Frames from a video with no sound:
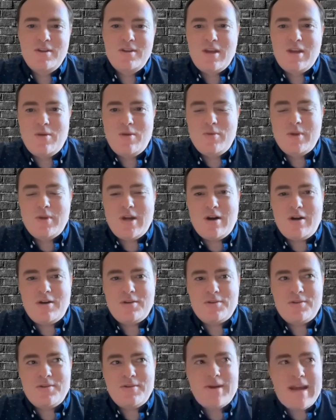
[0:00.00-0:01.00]
And we
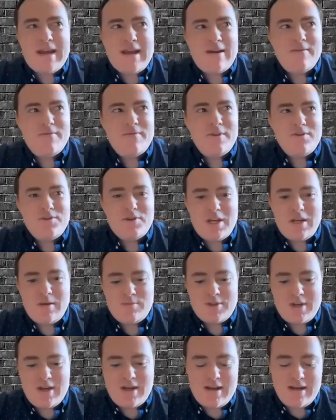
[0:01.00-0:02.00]
also have
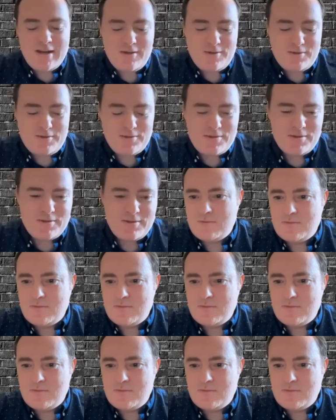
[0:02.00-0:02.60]
James Iles.